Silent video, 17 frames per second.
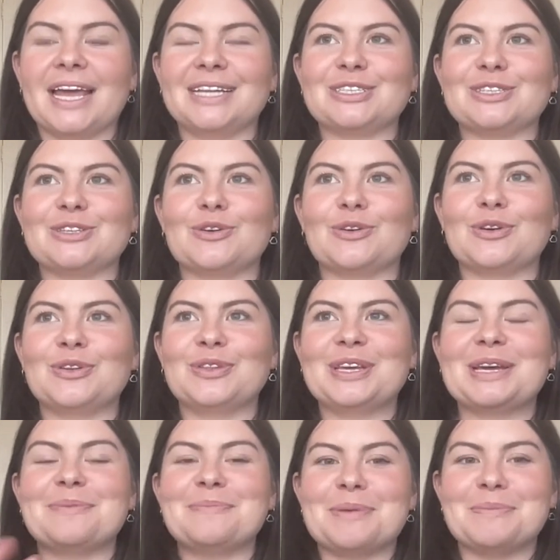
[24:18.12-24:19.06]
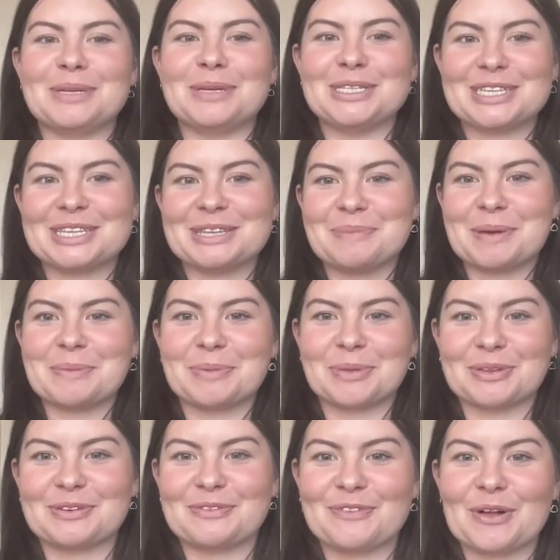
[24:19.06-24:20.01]
it's not only commitment to the
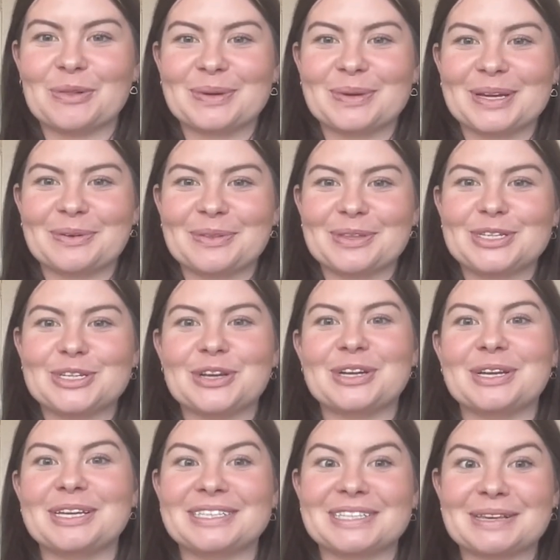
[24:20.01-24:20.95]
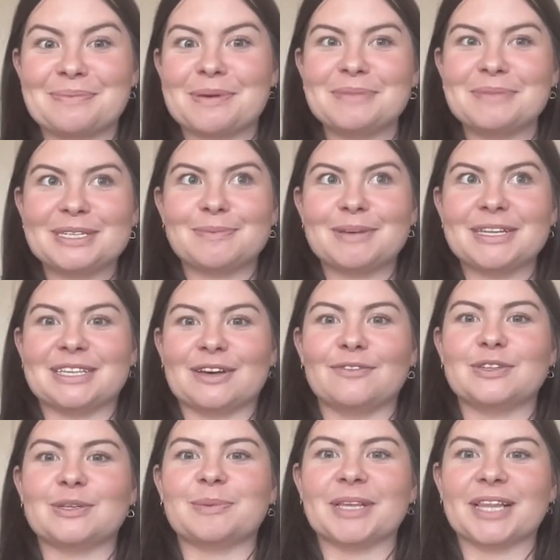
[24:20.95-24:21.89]
people that are following on the journey, it's commitment to
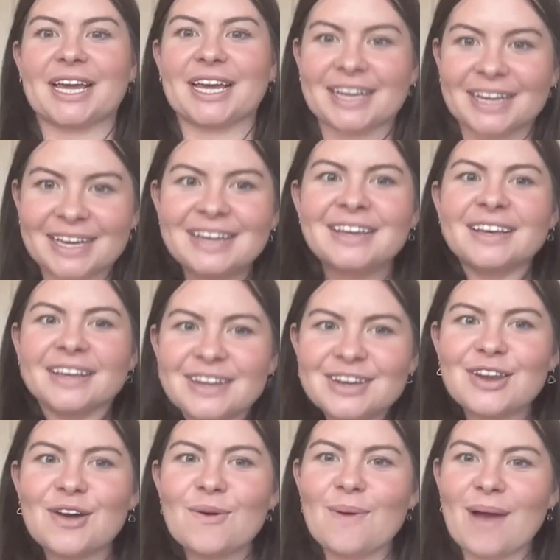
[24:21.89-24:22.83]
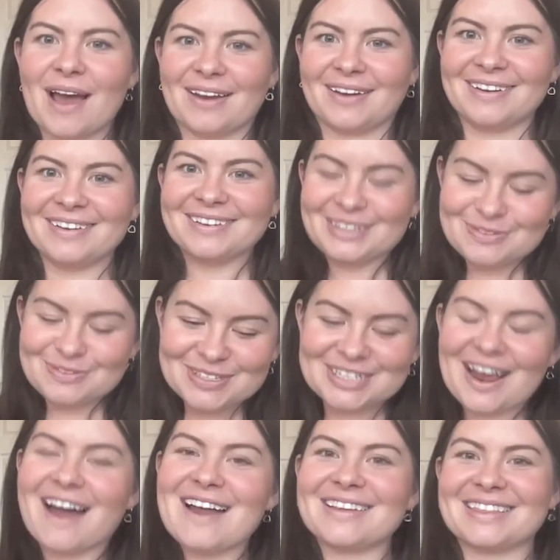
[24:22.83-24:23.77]
myself to be like, no, Hannah, you've
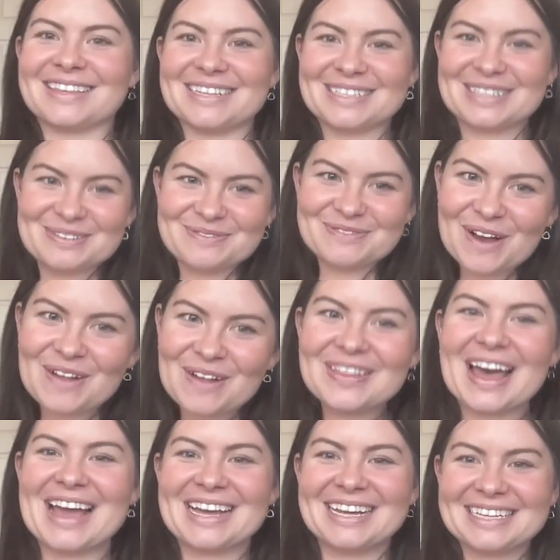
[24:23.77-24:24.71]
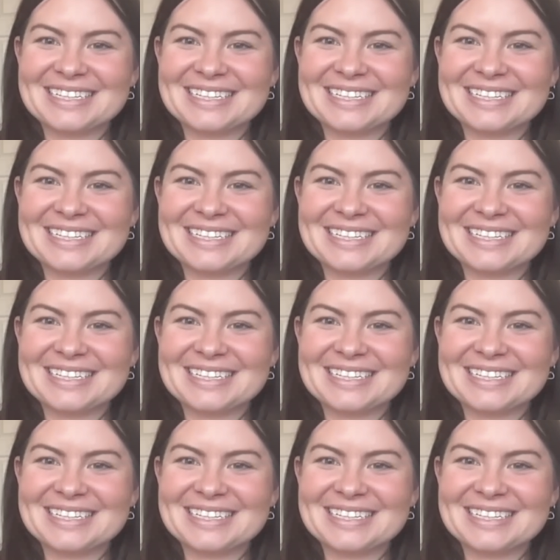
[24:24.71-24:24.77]
started this. You've got like